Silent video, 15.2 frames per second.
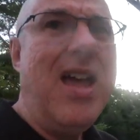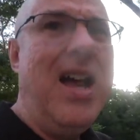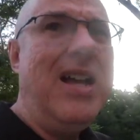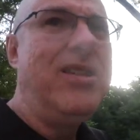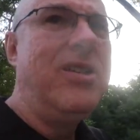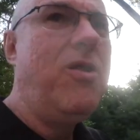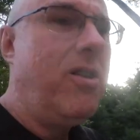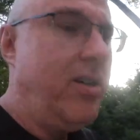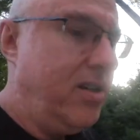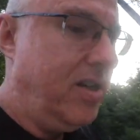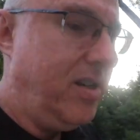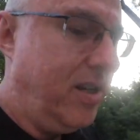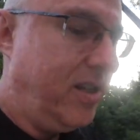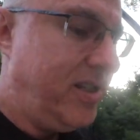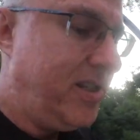It's not
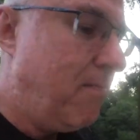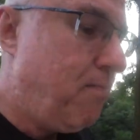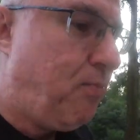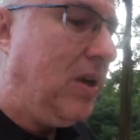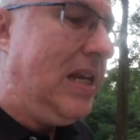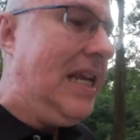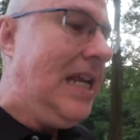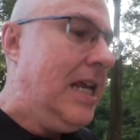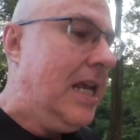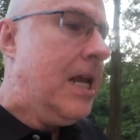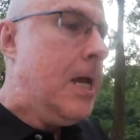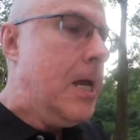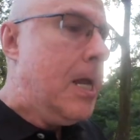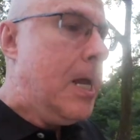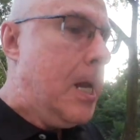simply
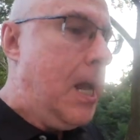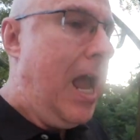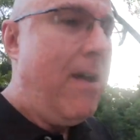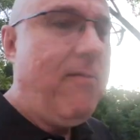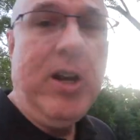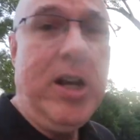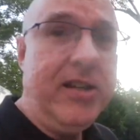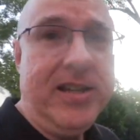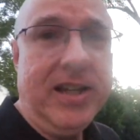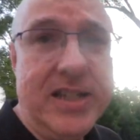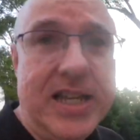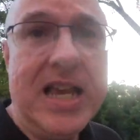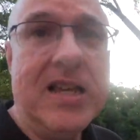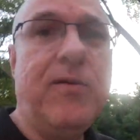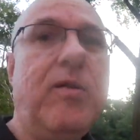having a
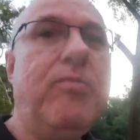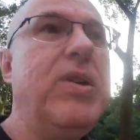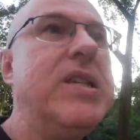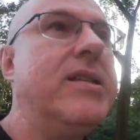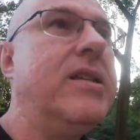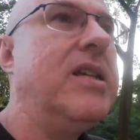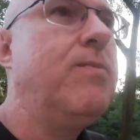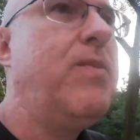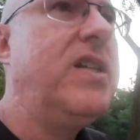successful business,